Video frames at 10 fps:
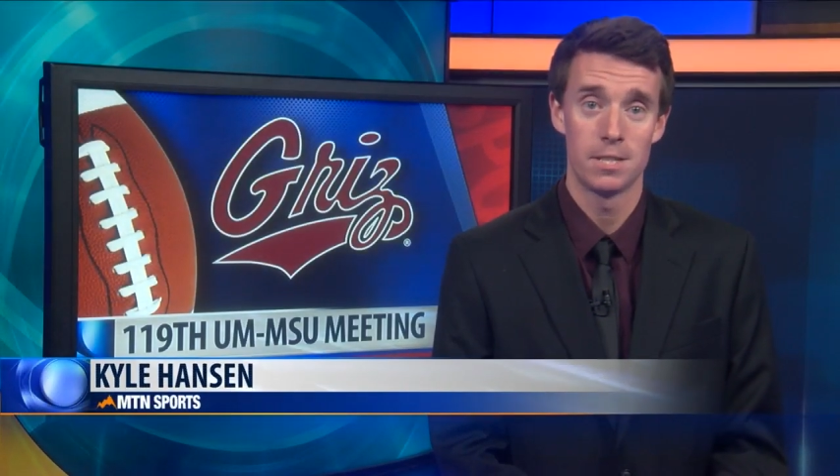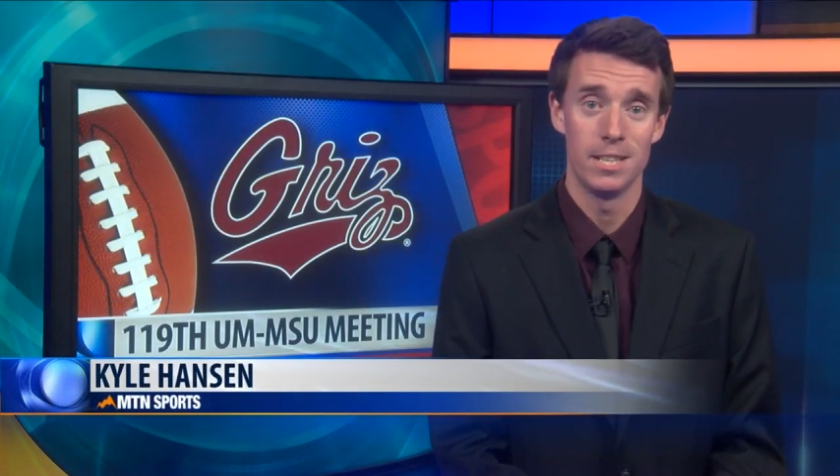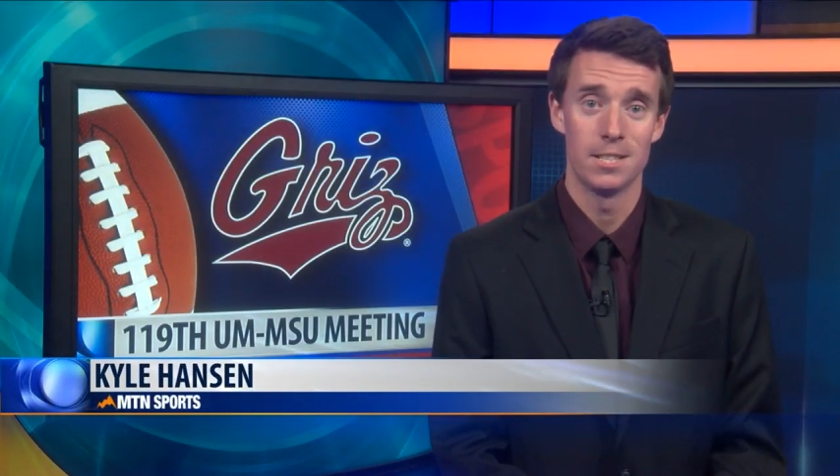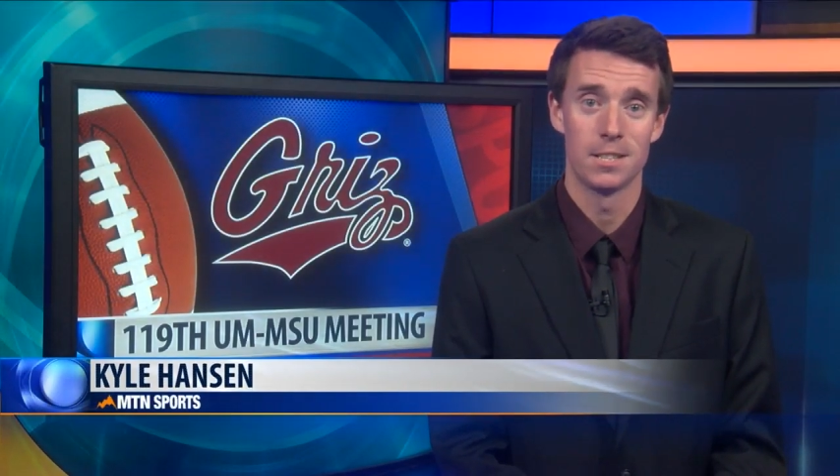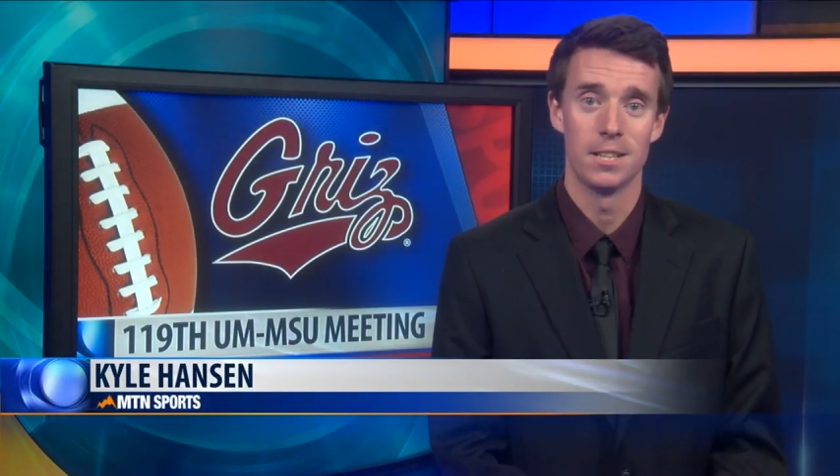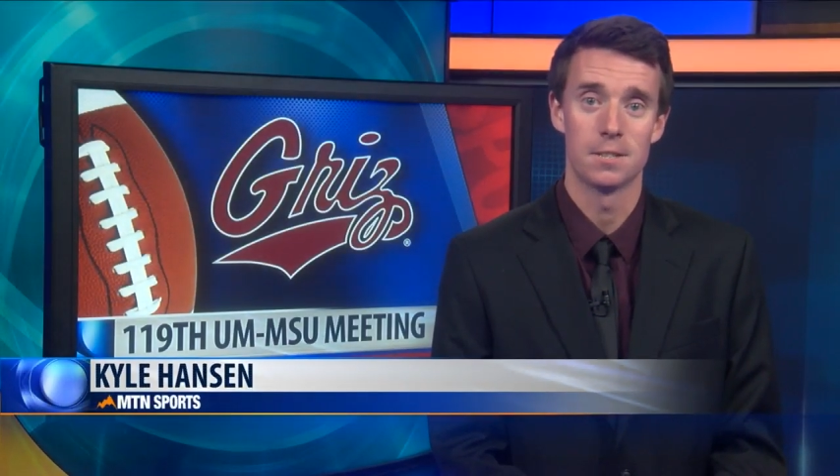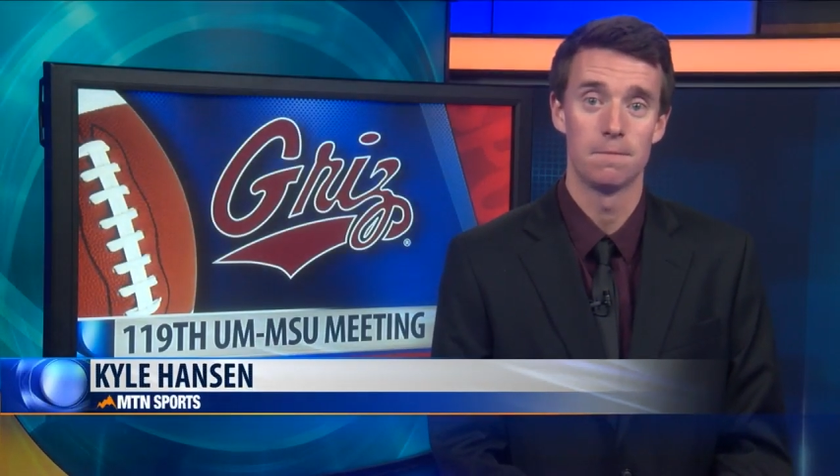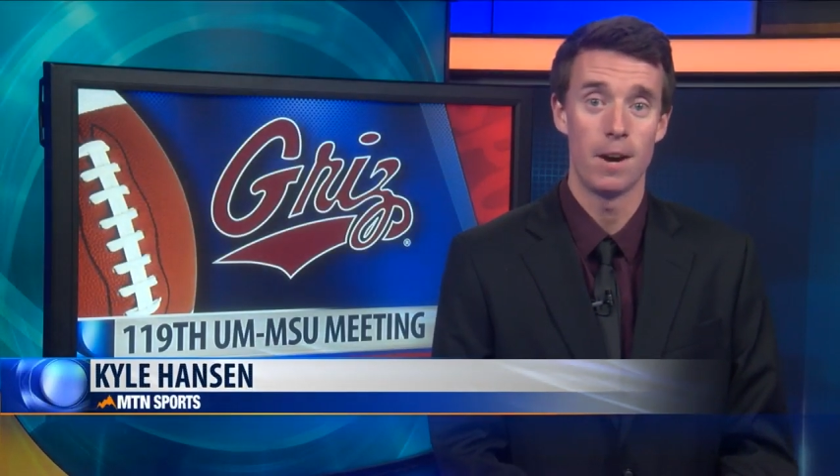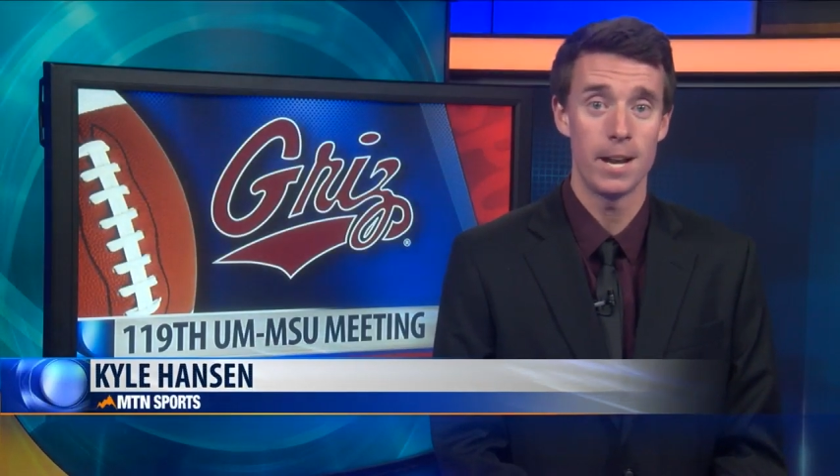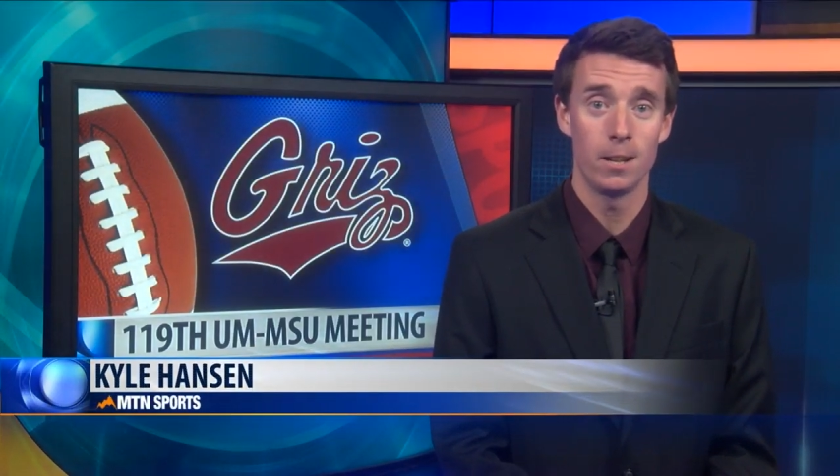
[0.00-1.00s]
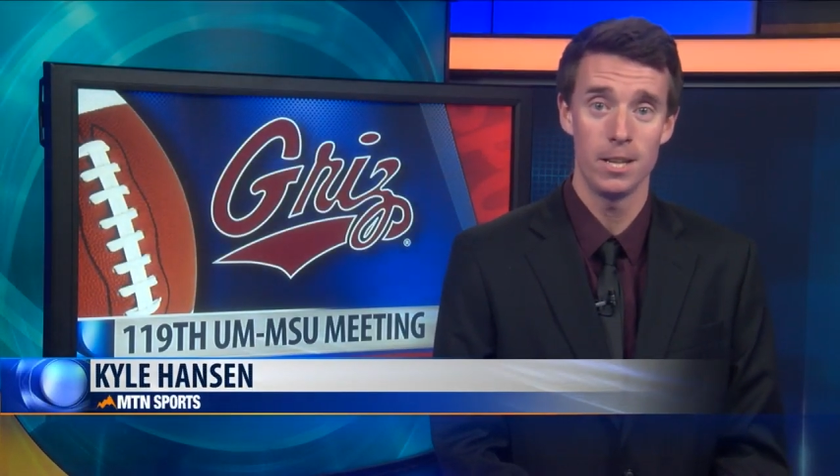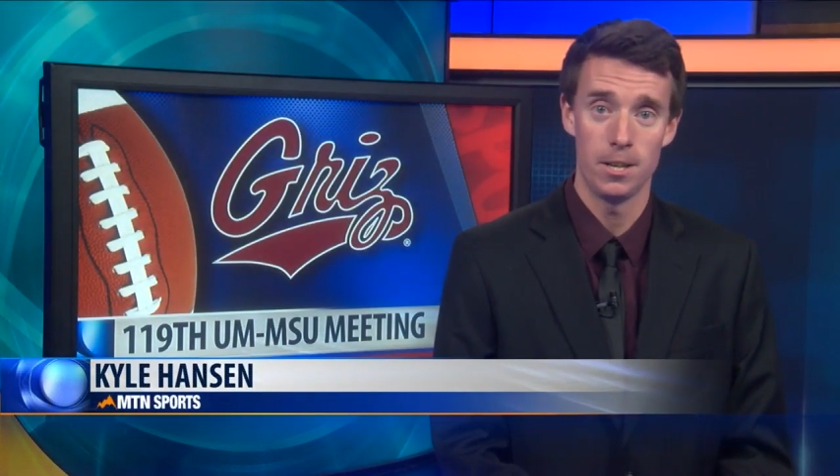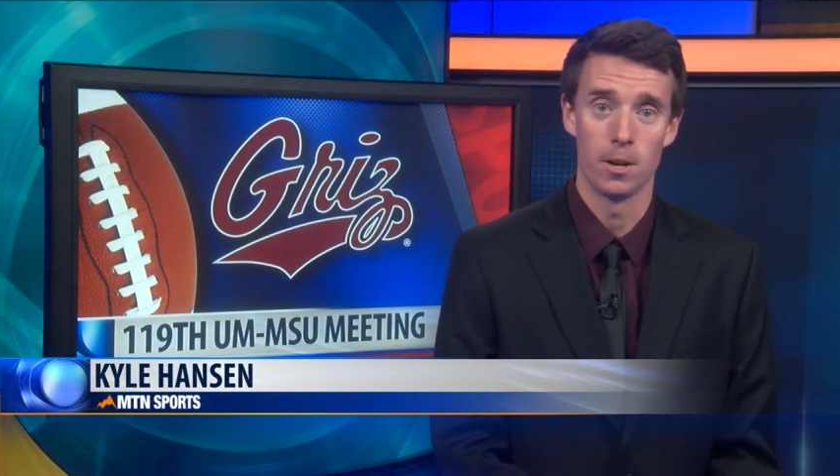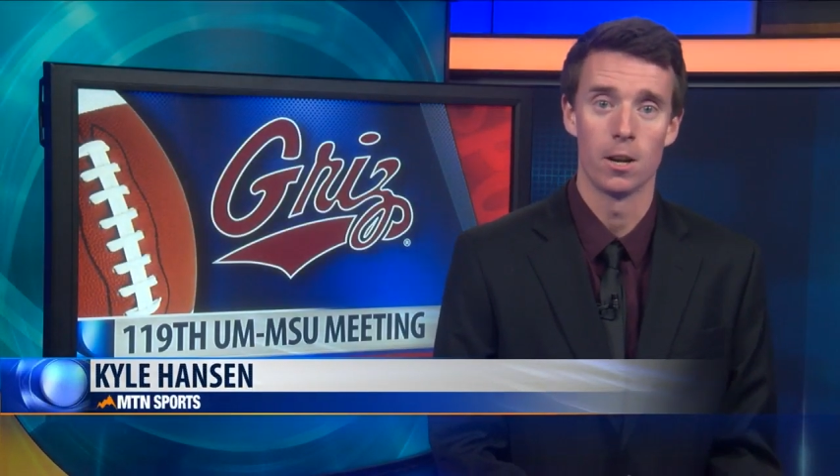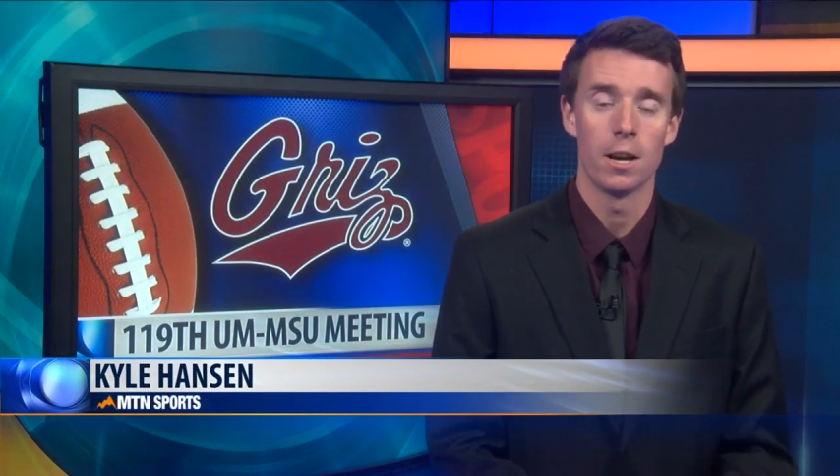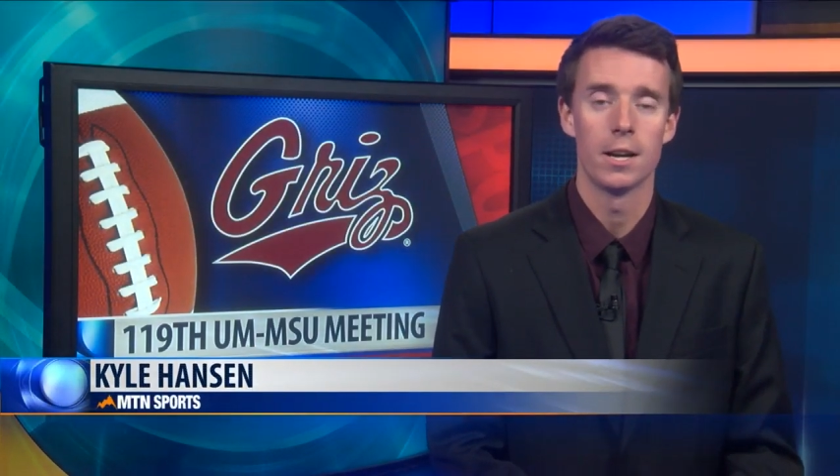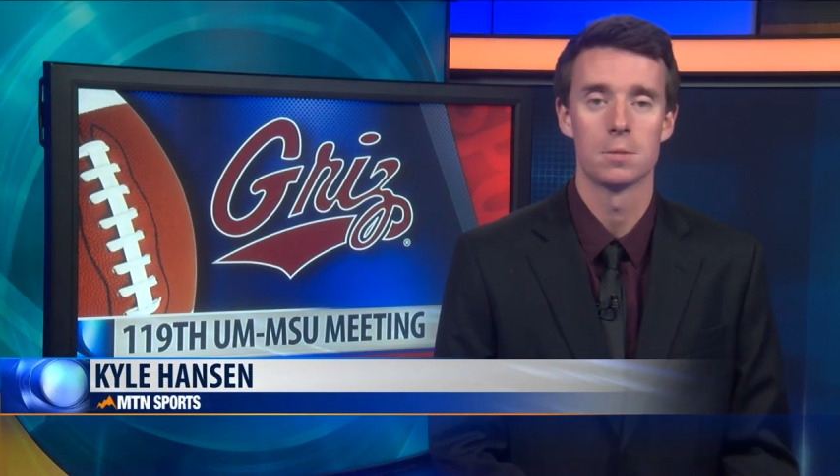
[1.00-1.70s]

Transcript: season is finally here